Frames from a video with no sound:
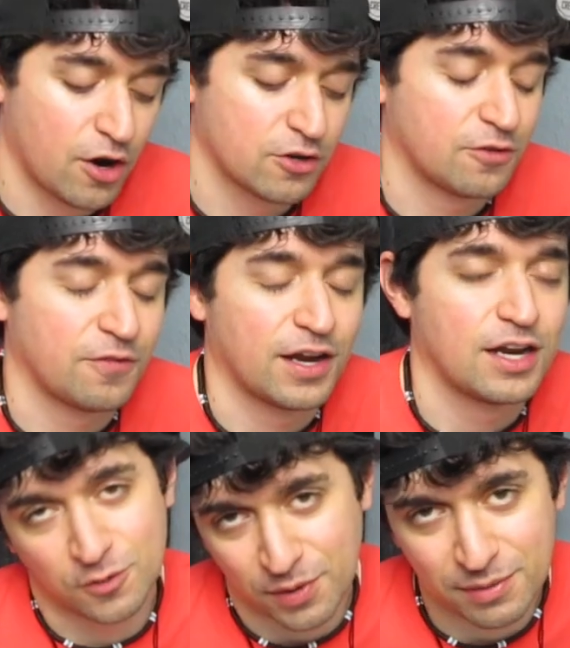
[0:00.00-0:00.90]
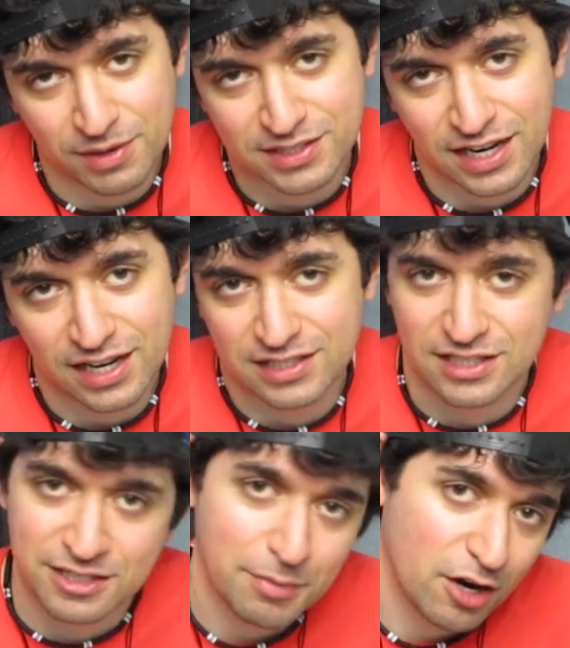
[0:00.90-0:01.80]
Naruto fan. So pretty much, guys, it
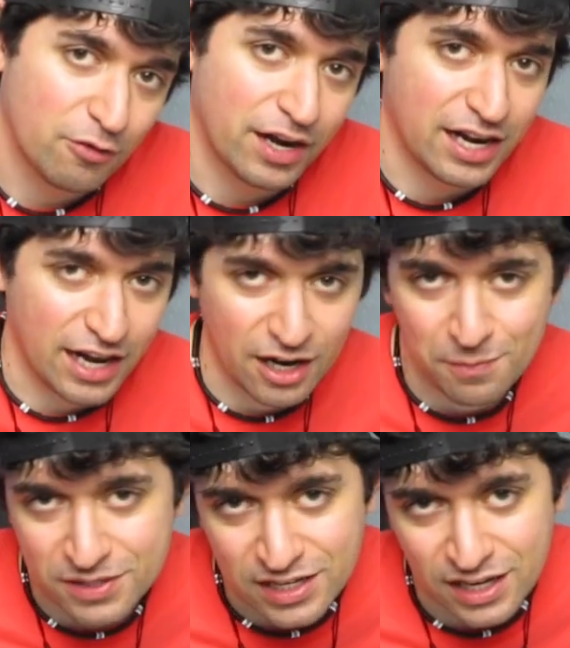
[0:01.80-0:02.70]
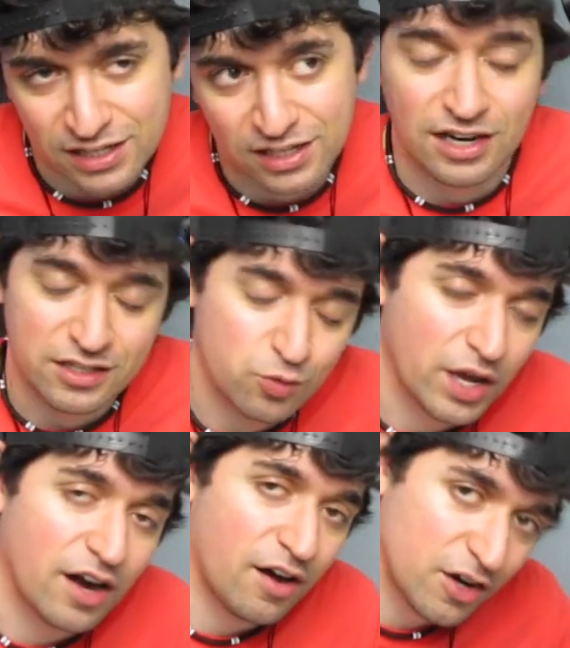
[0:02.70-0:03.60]
doesn't matter if we get a 90%, unless we
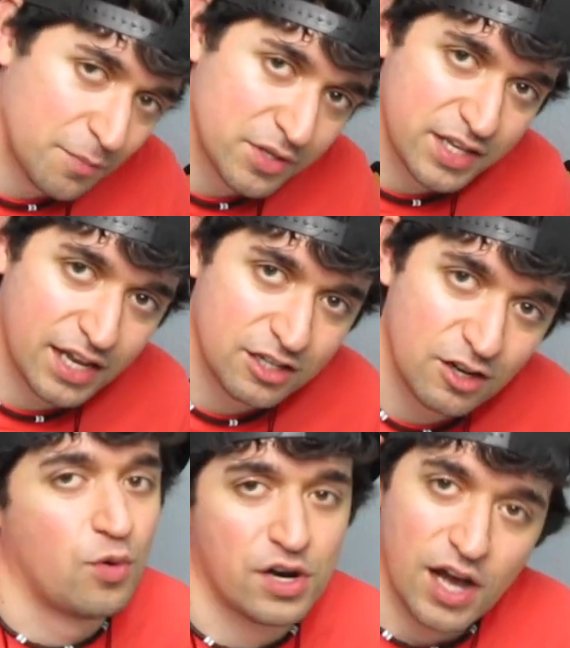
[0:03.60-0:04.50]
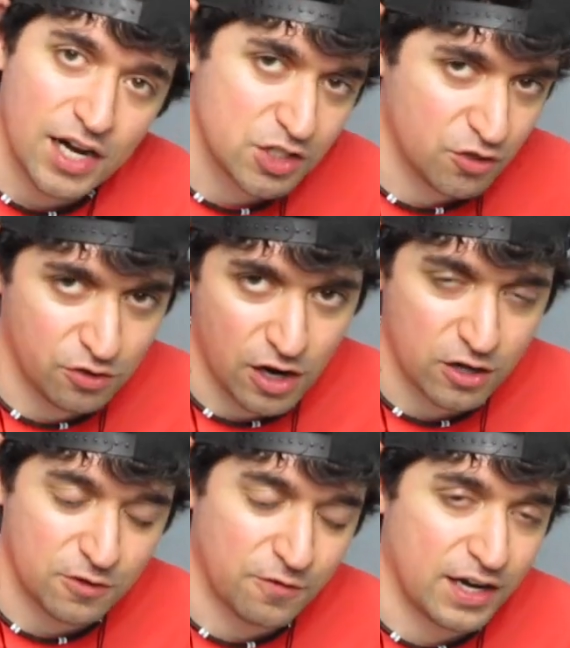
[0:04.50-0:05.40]
get 100%, we're not a true
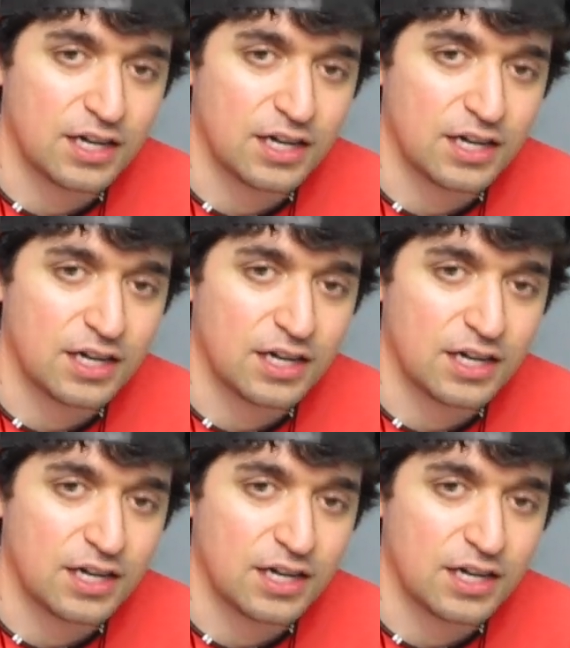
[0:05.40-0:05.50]
Naruto fan.